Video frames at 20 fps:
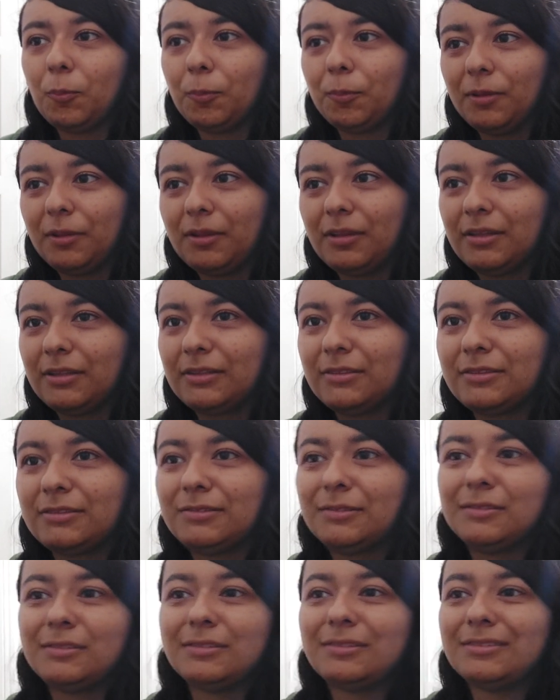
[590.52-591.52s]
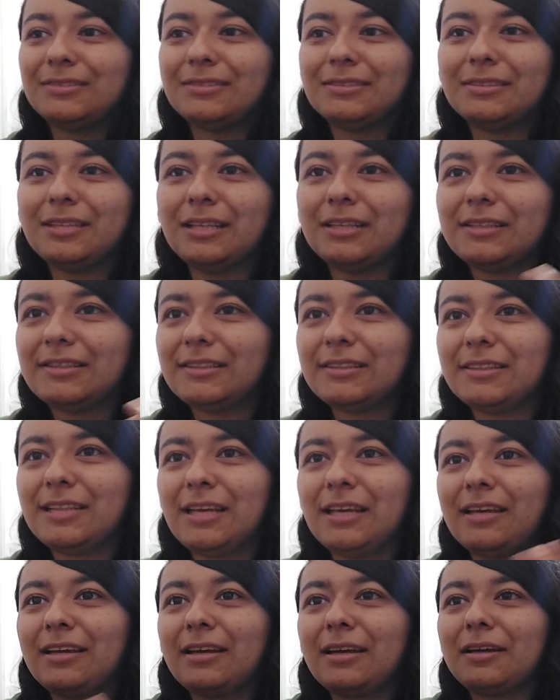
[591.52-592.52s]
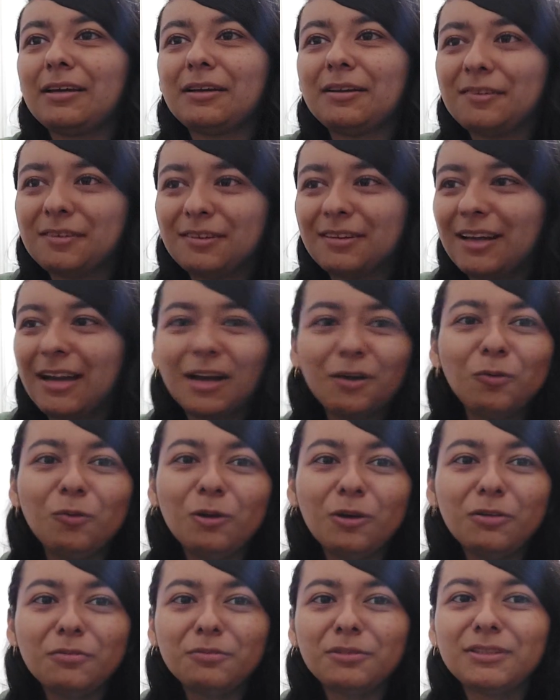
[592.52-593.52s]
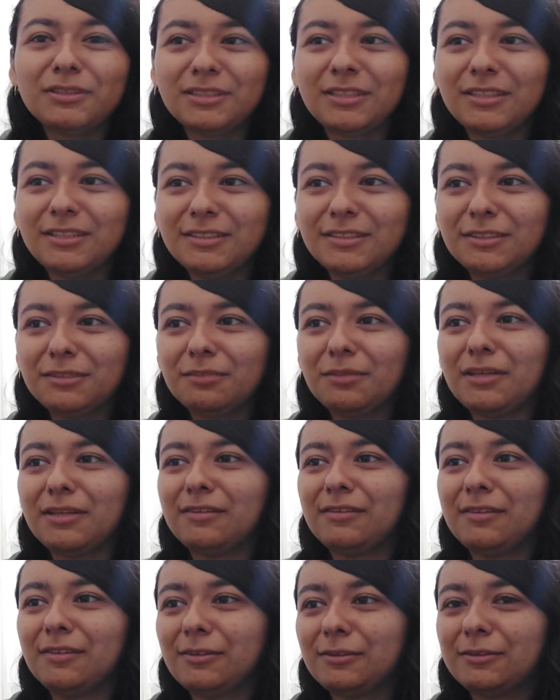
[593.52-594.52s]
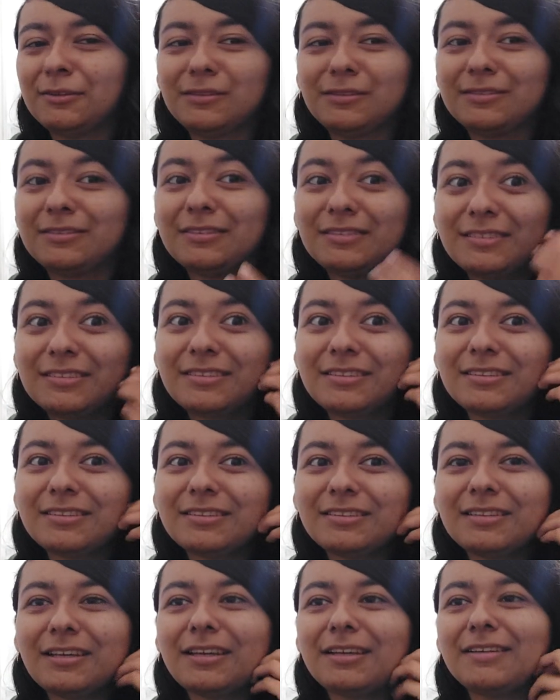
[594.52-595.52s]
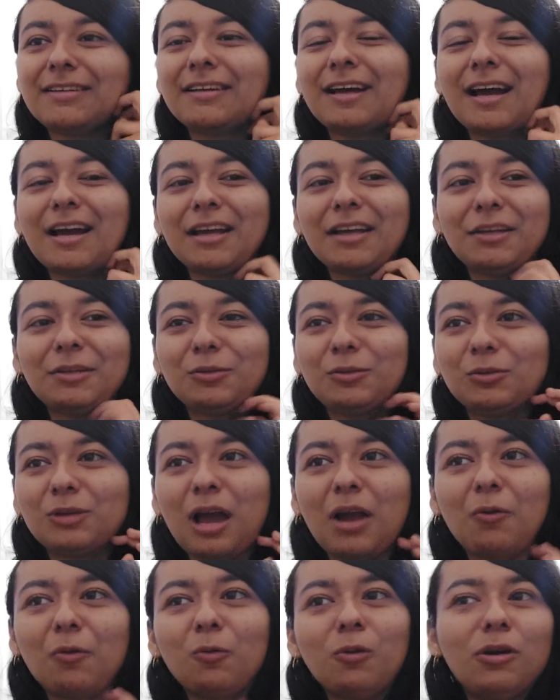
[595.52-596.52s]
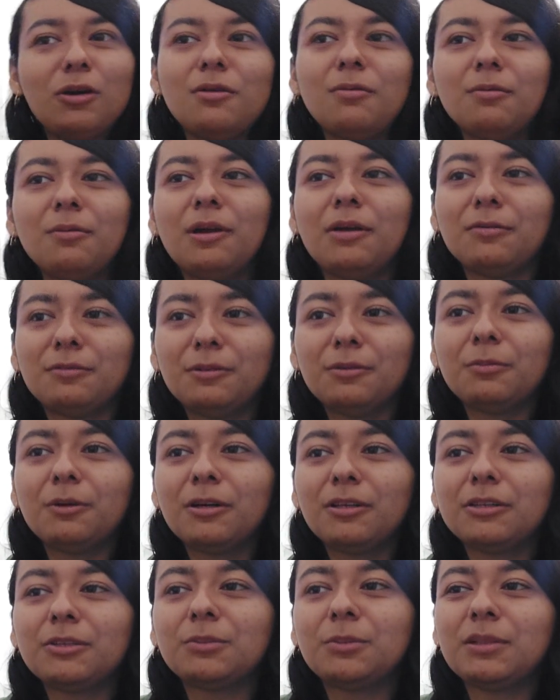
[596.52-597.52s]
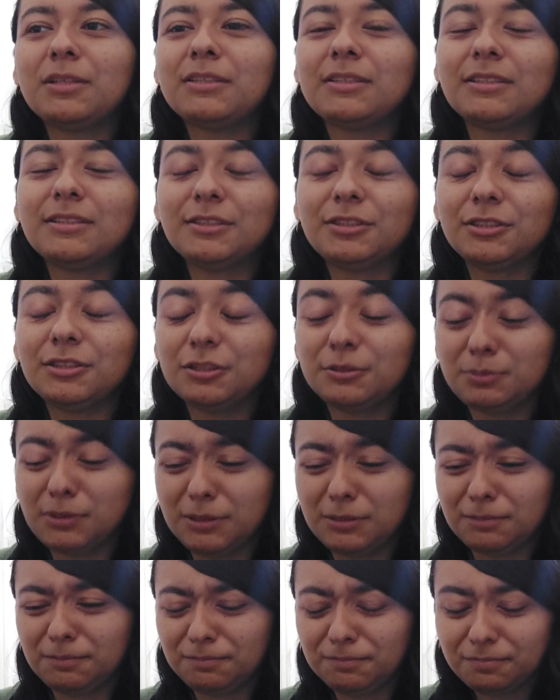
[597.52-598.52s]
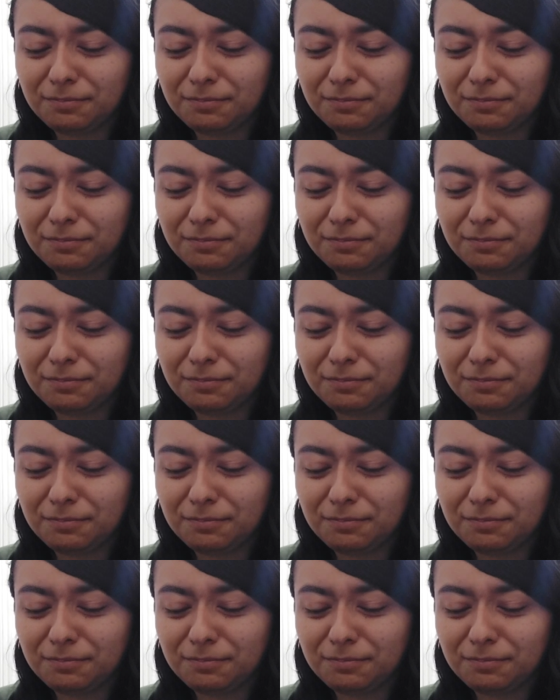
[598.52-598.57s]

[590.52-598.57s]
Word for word: But then Denji's like, I want to be Chainsaw Man though. Like, I, I want everybody to pay attention to me.